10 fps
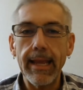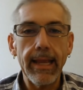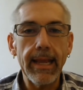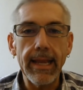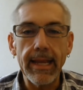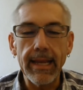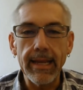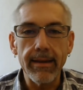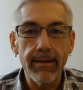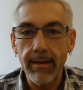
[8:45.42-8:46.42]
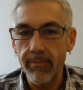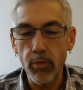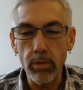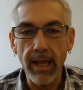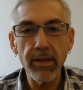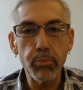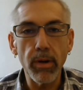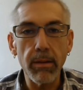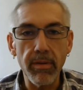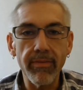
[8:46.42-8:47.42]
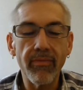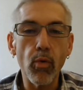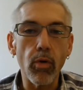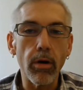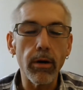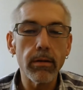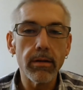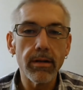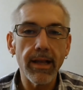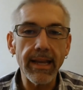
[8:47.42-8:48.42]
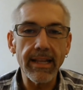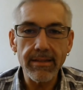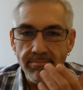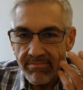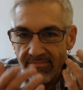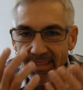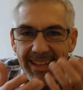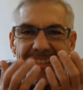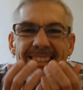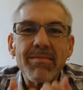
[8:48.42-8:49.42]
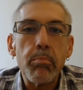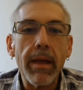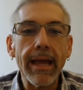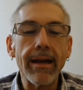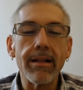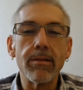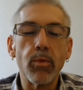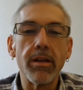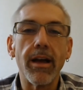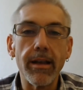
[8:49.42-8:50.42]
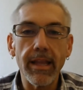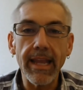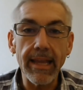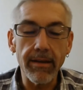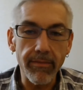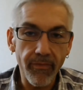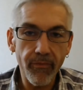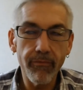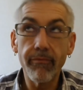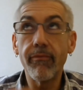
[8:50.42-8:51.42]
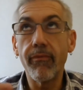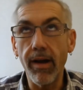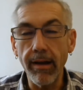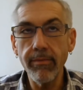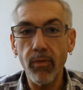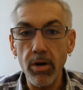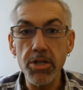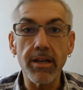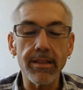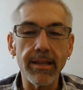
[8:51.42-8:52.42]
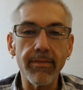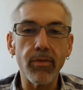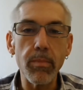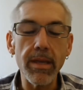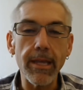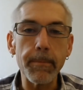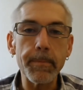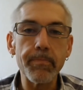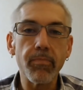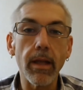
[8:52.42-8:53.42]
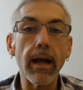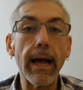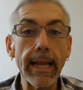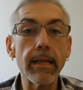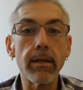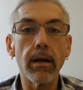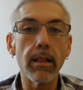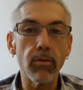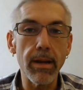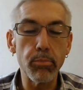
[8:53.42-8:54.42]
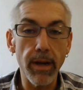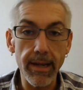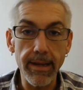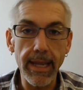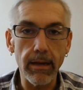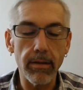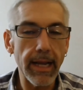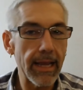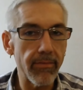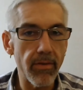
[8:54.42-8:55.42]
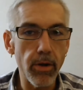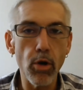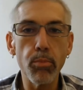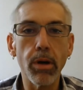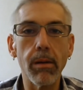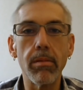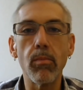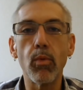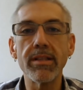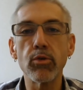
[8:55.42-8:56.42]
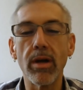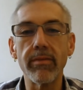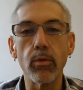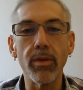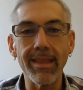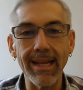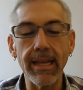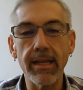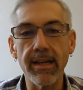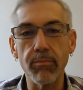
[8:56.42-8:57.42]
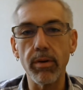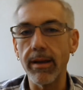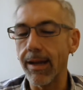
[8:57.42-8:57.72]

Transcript: And if you liked bread before, and that smell and whatnot, and unfortunately for me, I can tolerate bread now. I have no problem whatsoever with any kind of bread.